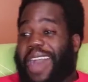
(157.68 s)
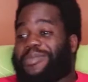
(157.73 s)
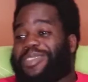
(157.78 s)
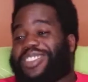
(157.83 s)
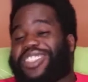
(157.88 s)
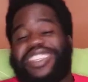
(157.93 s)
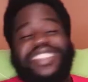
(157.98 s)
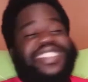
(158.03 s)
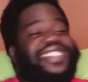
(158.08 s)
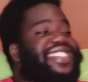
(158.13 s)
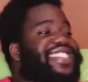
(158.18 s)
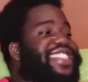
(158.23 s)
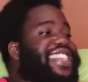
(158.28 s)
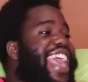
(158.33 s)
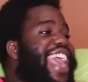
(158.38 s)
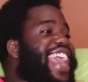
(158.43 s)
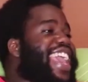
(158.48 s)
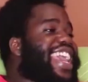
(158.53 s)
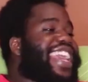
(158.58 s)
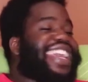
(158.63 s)
I'm just
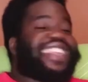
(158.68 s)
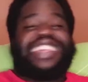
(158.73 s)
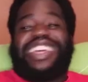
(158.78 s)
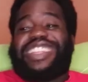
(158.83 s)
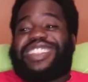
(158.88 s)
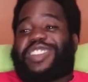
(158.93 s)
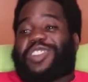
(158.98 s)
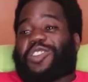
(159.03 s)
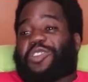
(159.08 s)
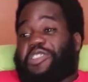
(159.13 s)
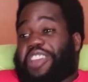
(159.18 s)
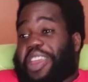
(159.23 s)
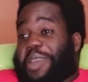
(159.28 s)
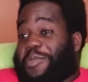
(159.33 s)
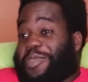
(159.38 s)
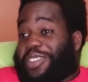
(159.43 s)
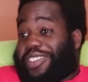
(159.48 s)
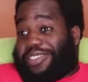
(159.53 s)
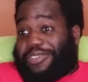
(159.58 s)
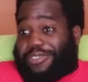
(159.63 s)
saying, that scream
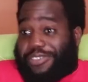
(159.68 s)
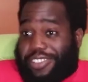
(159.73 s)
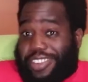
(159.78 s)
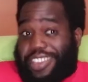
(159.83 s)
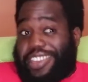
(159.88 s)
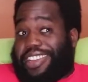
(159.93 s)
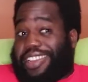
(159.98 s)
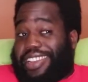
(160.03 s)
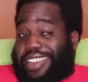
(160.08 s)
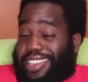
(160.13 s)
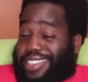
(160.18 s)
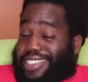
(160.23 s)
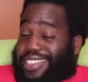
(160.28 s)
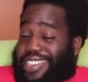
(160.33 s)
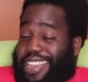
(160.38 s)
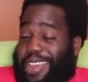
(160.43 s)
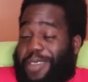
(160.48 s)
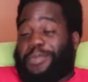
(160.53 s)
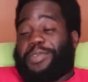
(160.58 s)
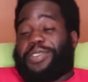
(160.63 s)
was really
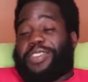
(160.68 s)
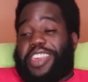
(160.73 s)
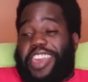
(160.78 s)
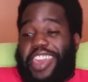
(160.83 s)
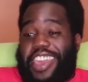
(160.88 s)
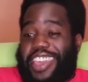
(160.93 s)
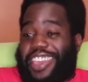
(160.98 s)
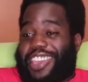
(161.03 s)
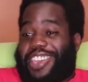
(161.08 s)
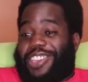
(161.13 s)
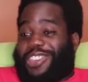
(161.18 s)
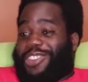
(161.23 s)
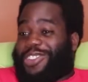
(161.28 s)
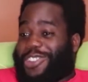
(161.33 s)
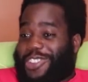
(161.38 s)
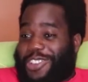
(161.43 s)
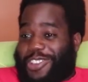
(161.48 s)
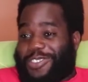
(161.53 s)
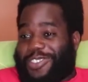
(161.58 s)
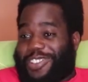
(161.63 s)
something, you
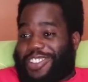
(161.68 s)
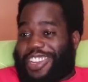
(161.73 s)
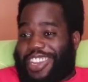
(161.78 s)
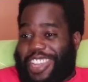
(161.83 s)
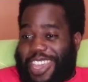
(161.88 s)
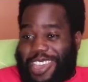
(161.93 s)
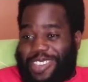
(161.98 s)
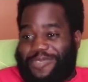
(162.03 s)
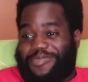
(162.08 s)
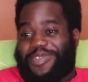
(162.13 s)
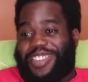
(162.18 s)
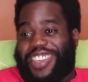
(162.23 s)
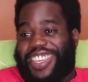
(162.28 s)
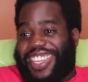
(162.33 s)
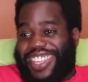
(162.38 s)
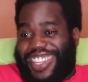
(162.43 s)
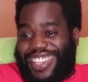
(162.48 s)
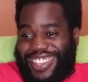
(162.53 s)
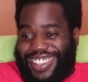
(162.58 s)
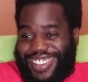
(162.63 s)
know what I
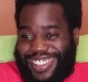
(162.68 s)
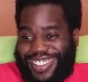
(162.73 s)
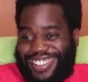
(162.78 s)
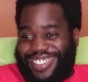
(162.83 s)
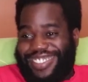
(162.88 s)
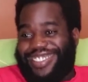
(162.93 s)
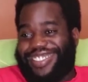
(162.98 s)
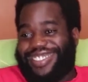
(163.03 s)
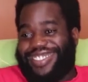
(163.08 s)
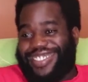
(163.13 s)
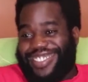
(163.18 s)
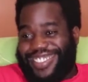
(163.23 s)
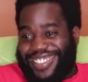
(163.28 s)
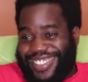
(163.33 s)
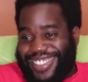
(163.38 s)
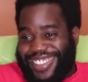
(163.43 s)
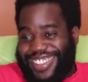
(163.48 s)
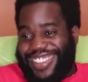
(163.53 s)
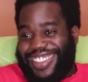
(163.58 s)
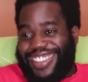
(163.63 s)
mean? Did you
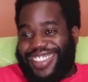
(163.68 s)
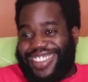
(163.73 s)
like the